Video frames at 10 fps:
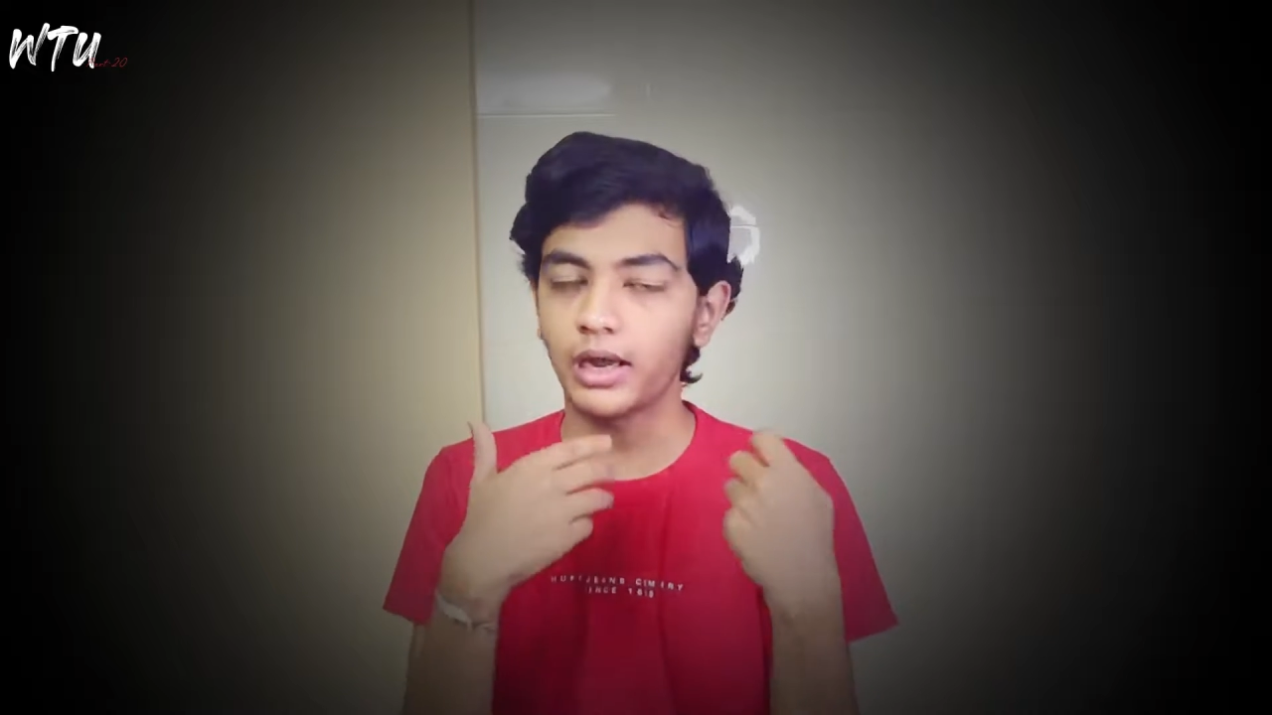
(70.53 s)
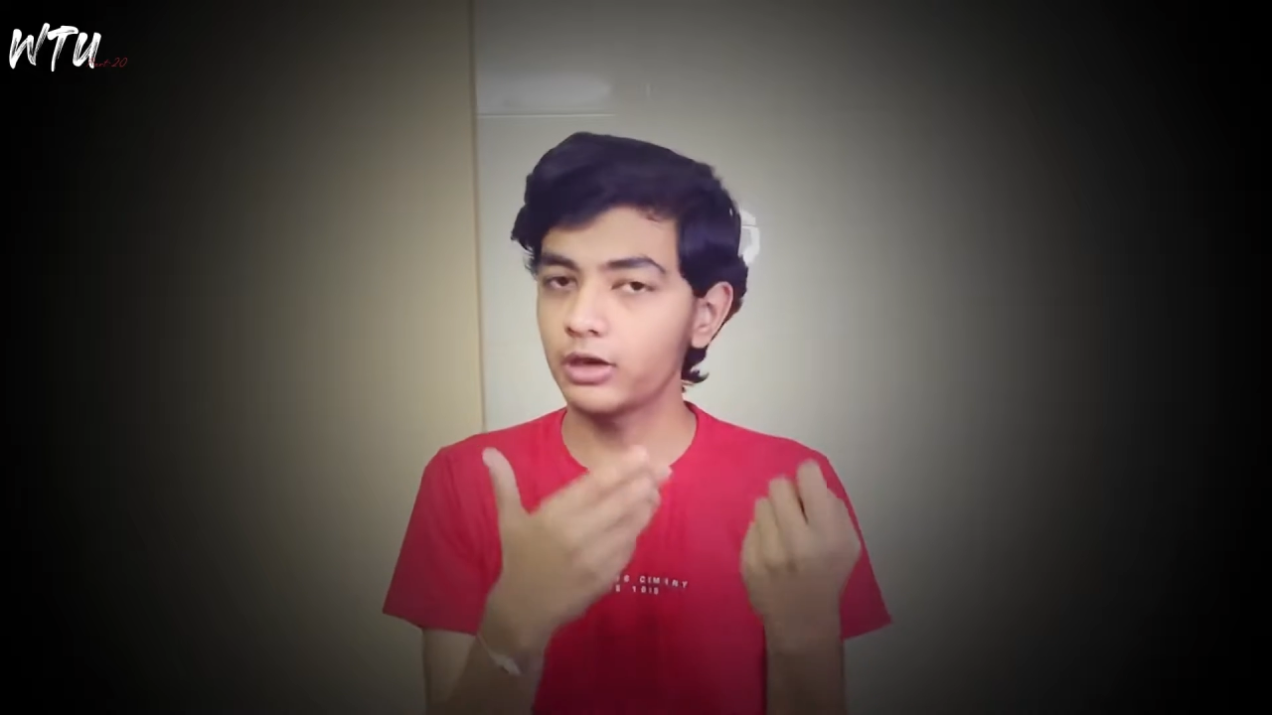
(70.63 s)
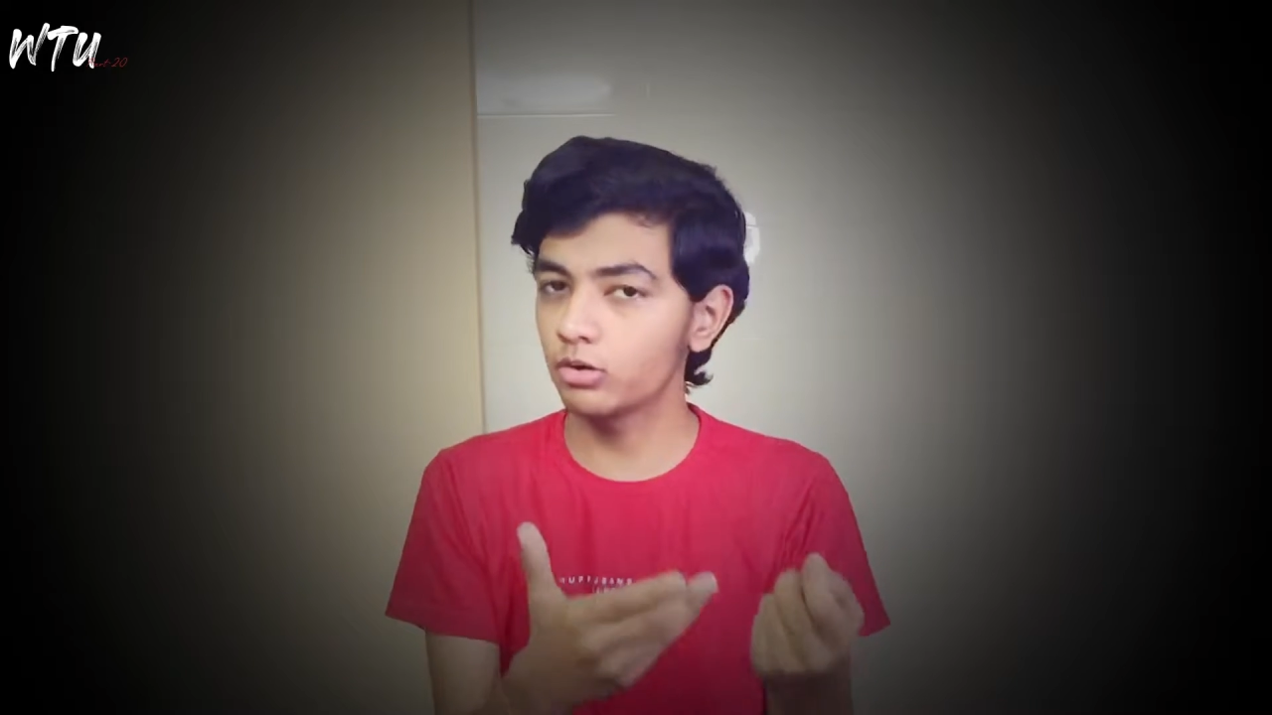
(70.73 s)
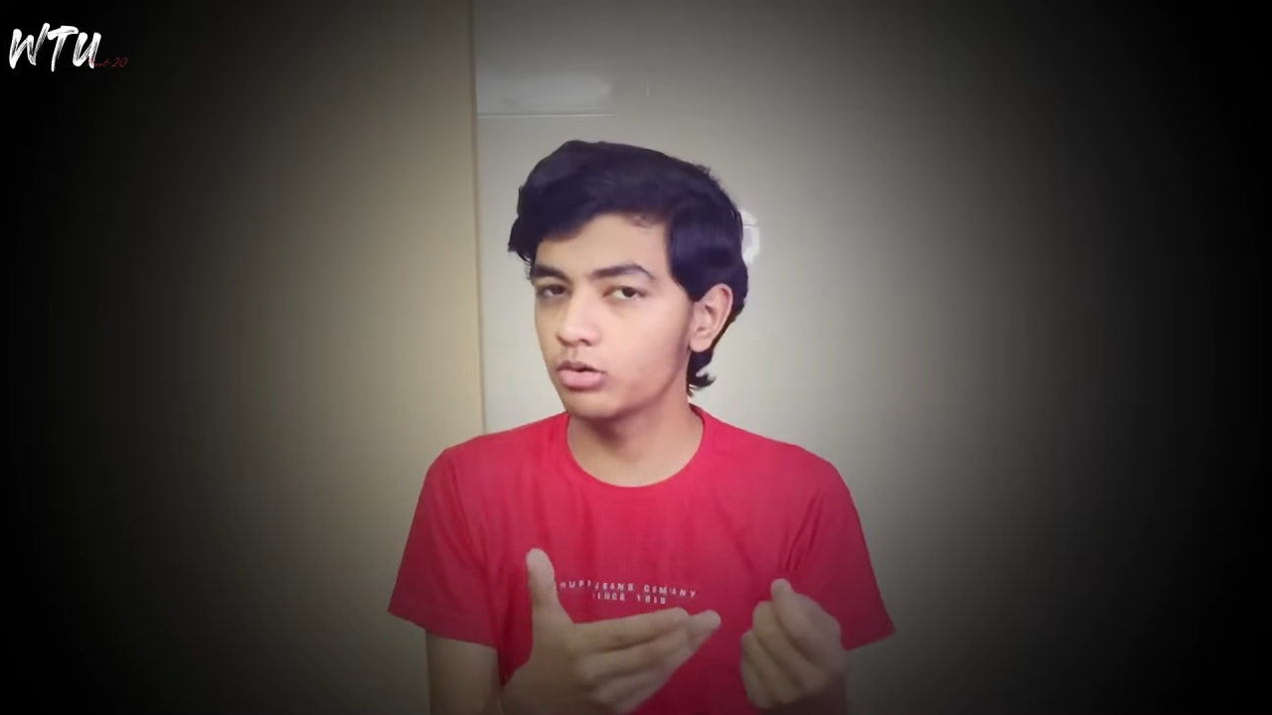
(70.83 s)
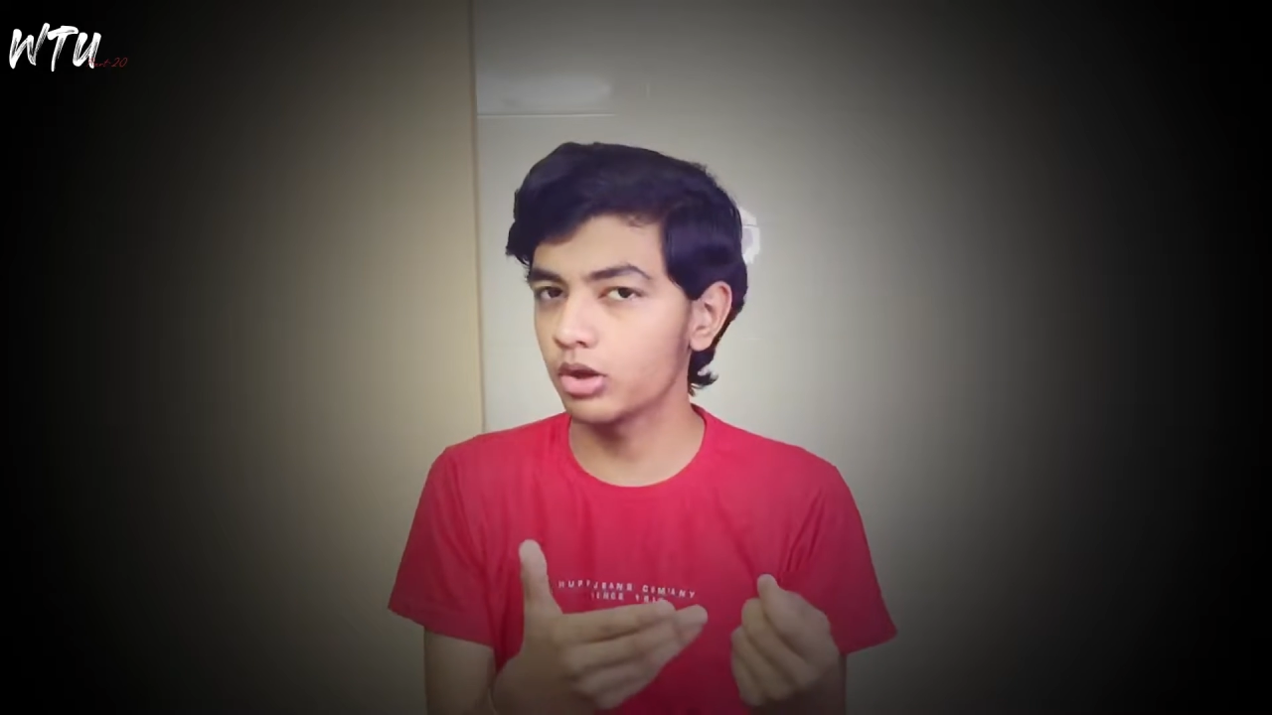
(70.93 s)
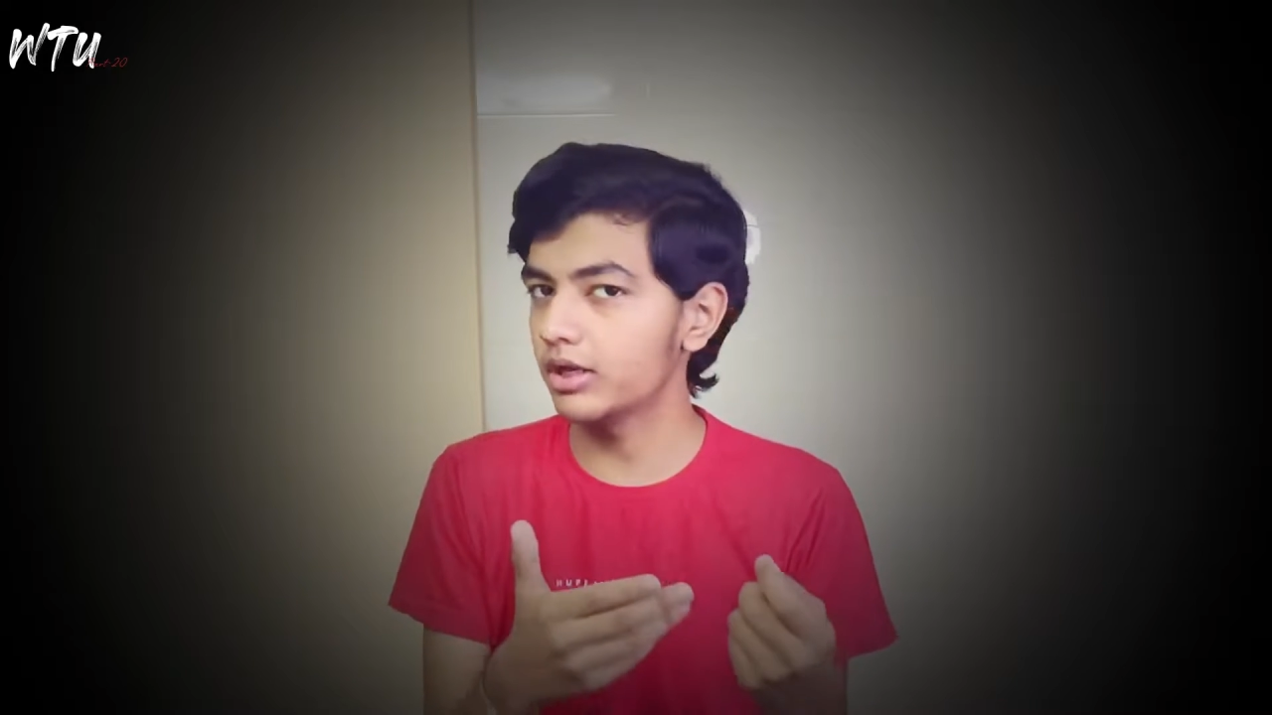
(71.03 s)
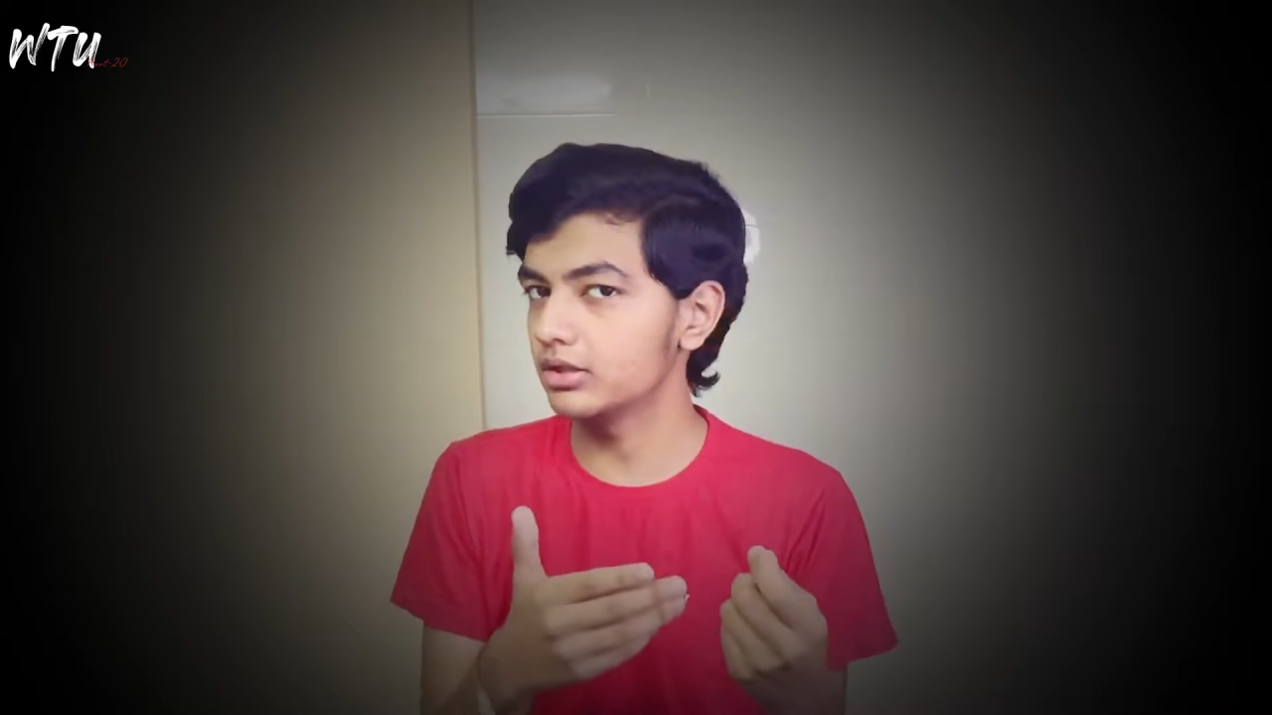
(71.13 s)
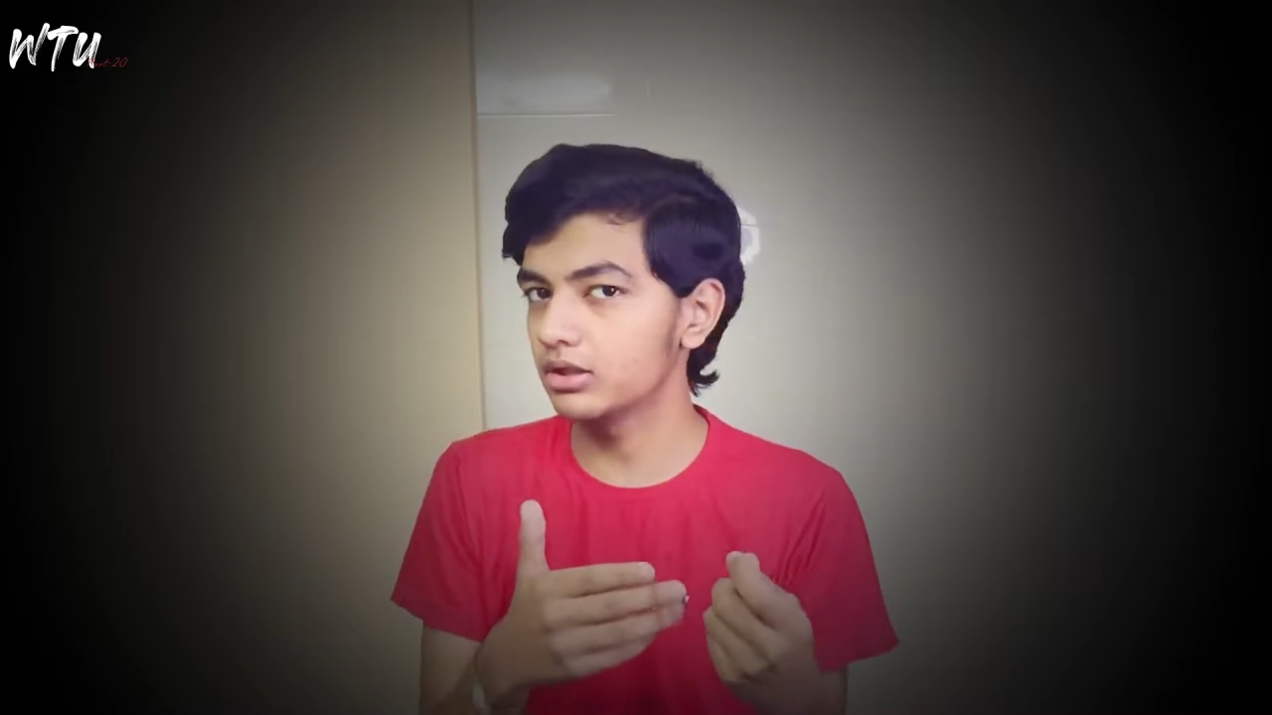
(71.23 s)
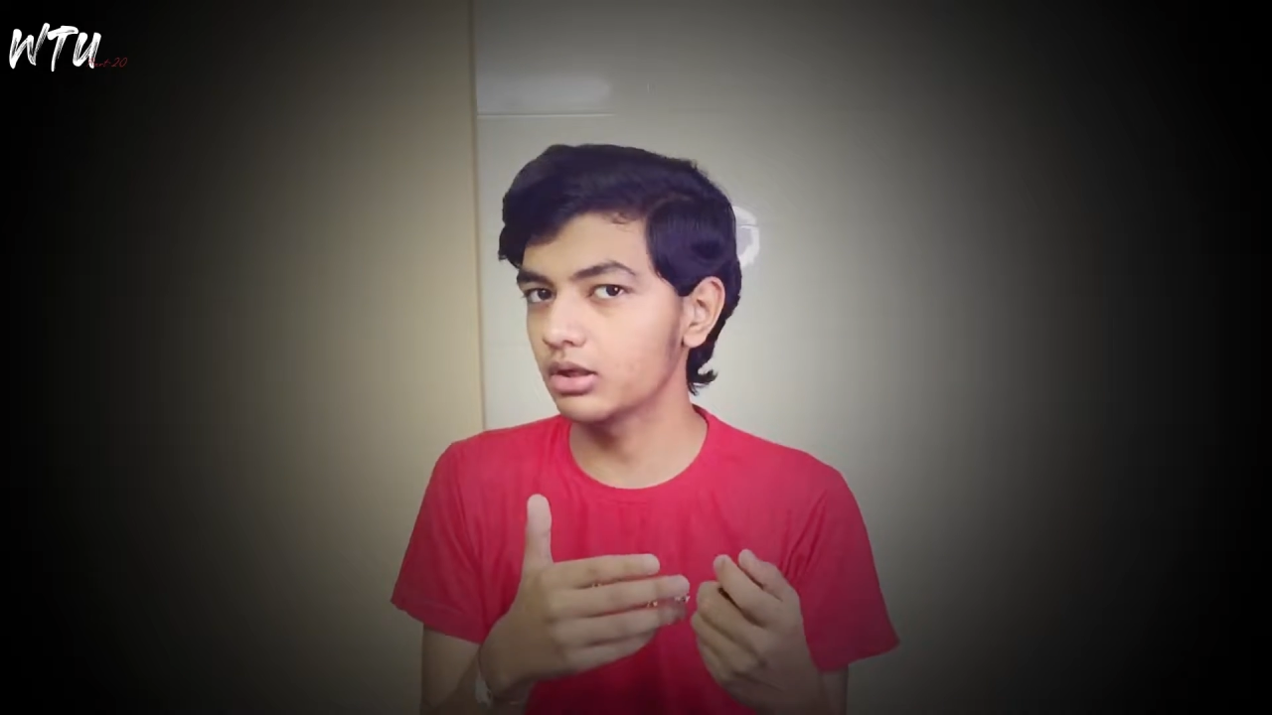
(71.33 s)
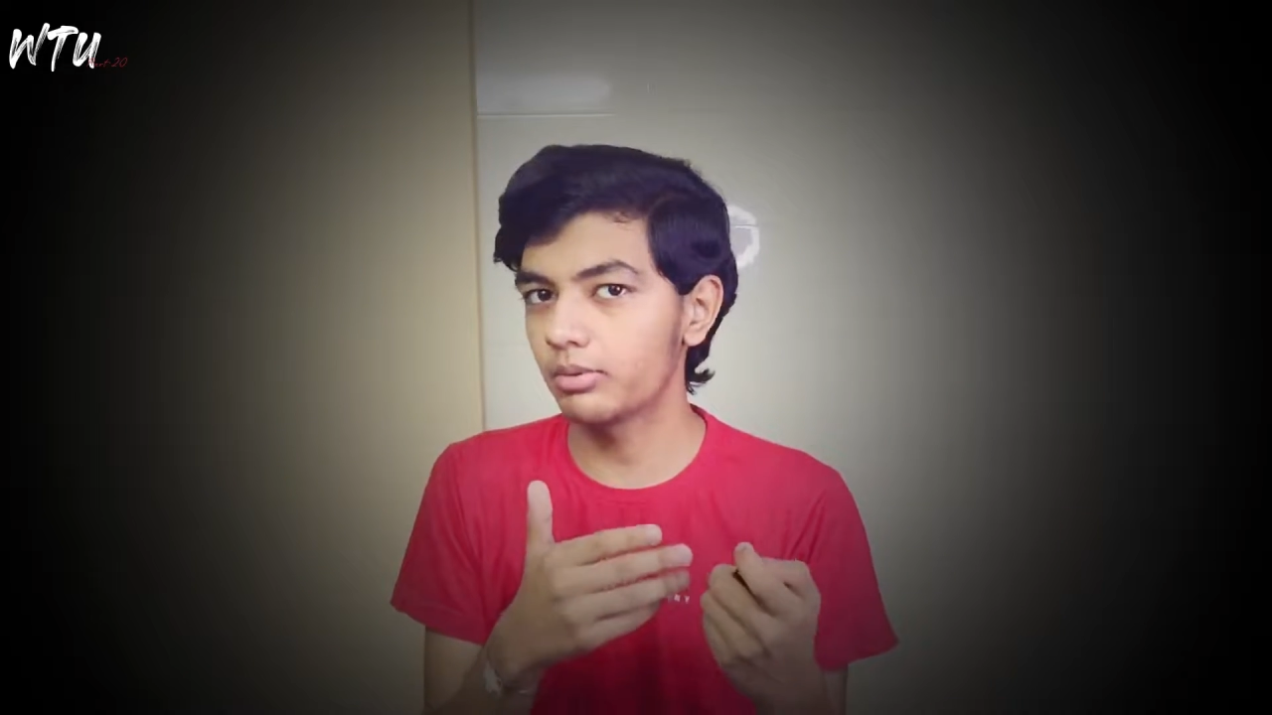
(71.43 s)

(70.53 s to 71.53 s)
I don't know anything